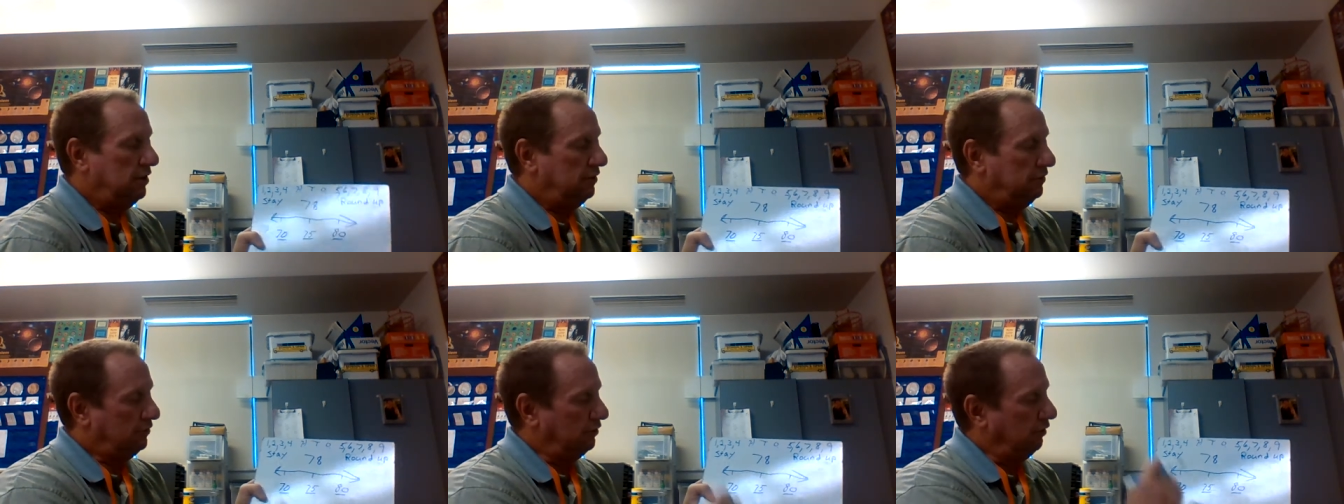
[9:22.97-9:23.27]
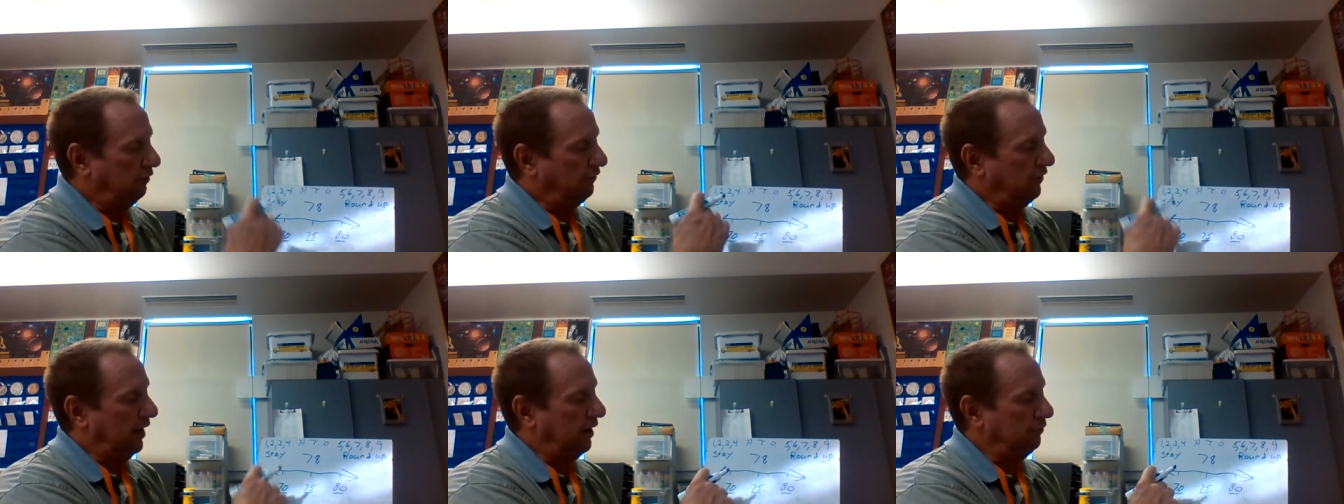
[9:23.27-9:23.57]

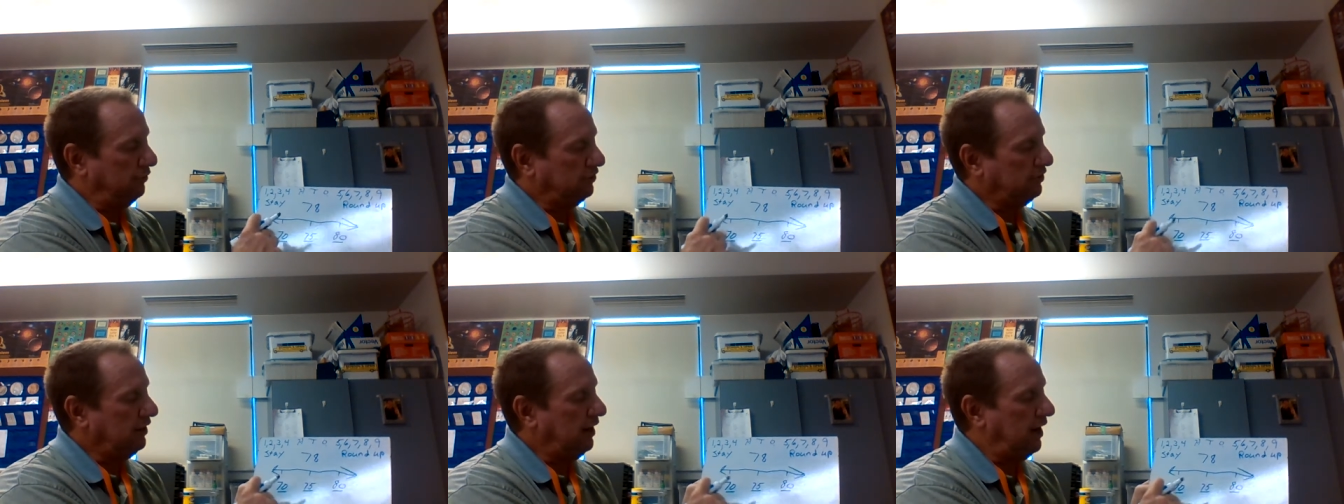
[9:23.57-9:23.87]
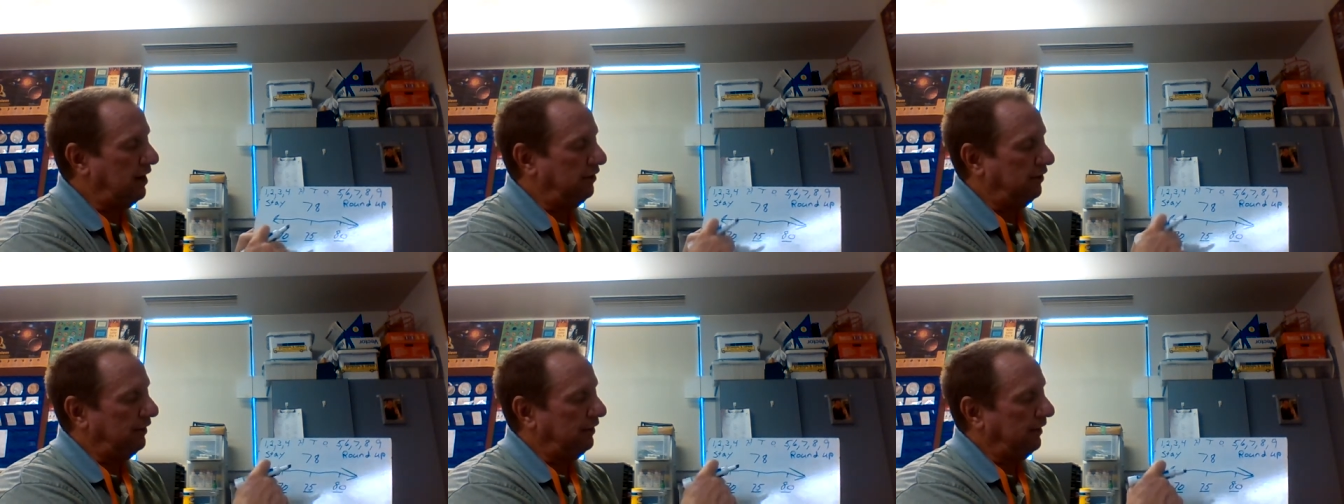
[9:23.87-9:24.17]
So if I was
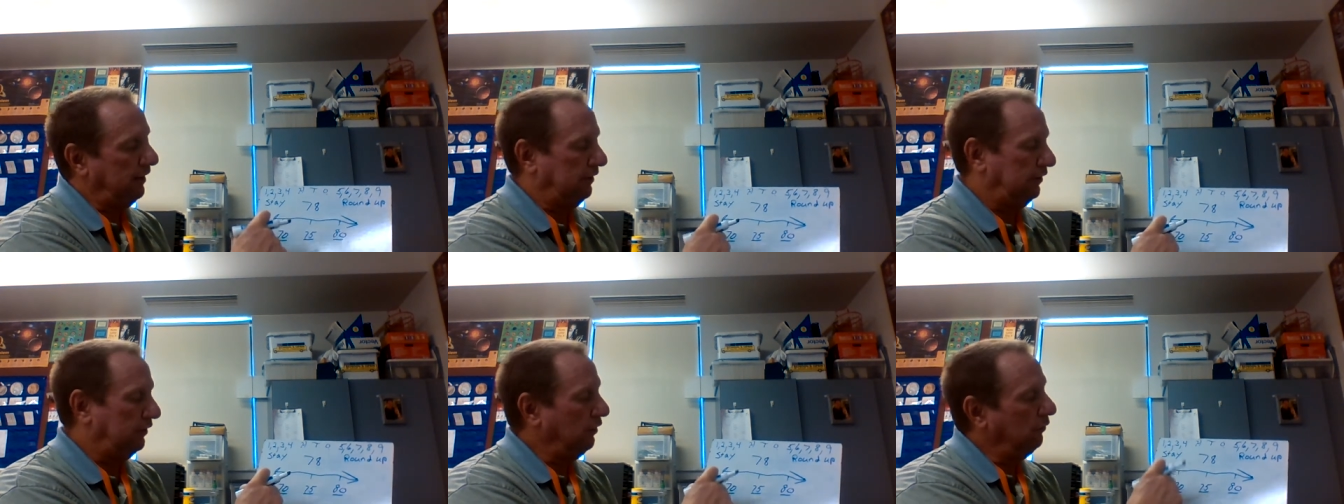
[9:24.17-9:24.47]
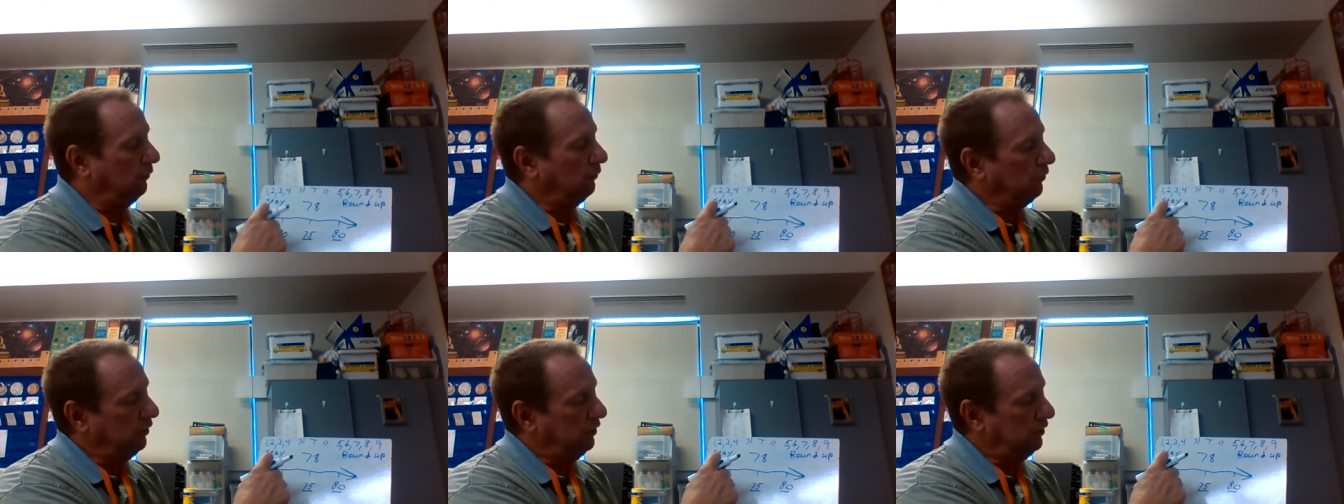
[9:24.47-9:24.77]
counting, I'd
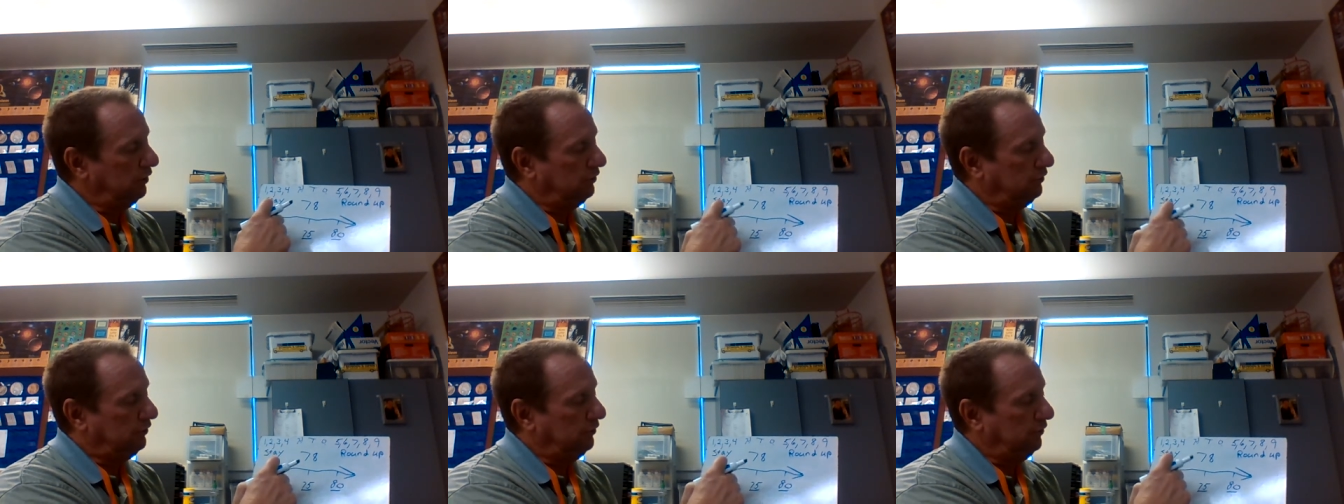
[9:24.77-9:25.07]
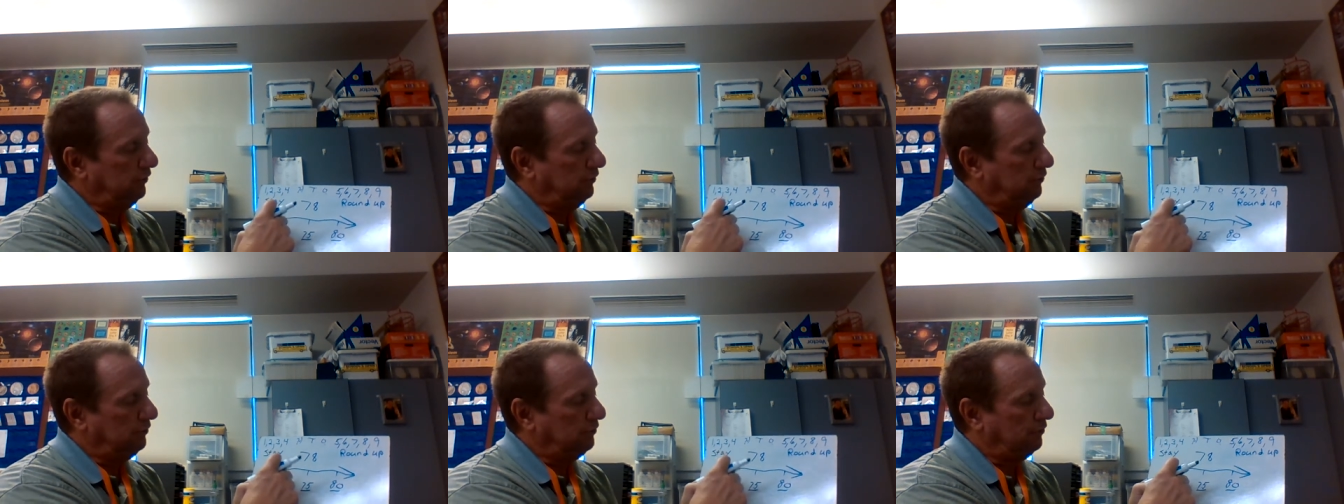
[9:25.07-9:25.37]
go one,
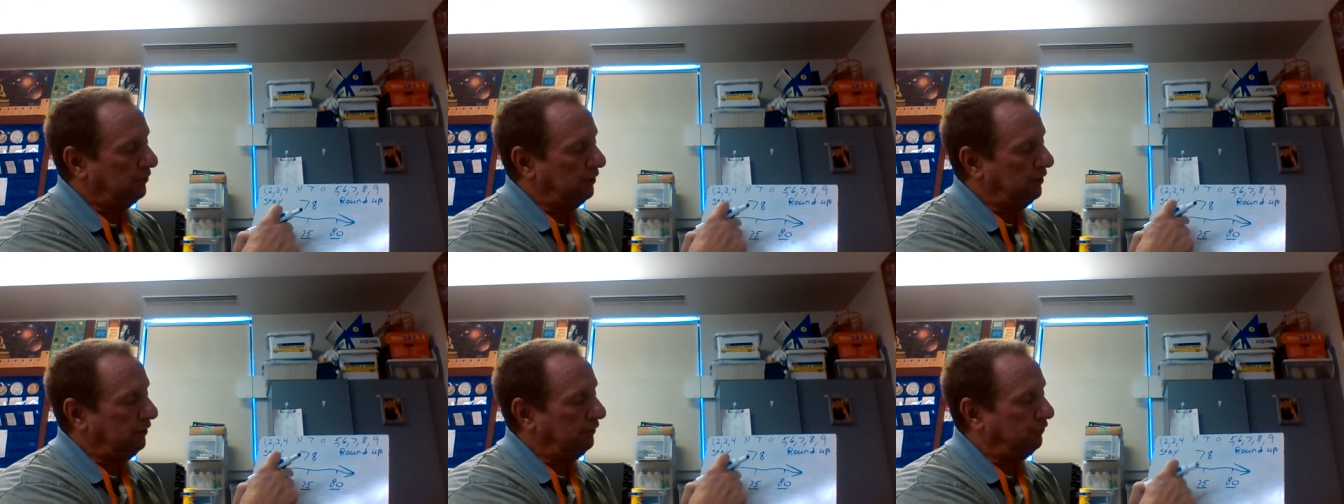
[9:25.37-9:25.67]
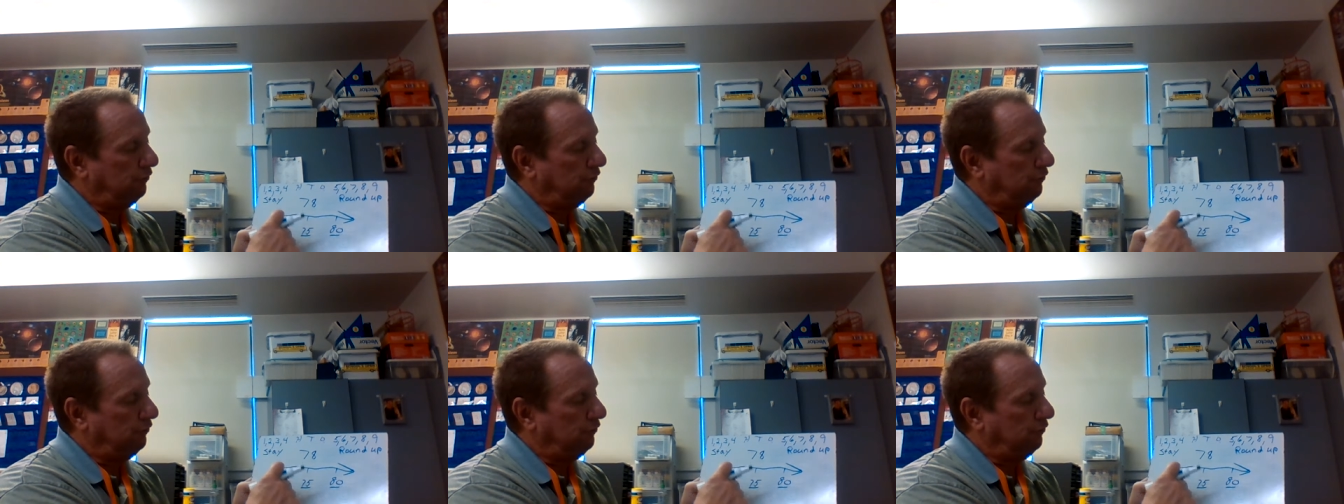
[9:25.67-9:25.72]
two, three,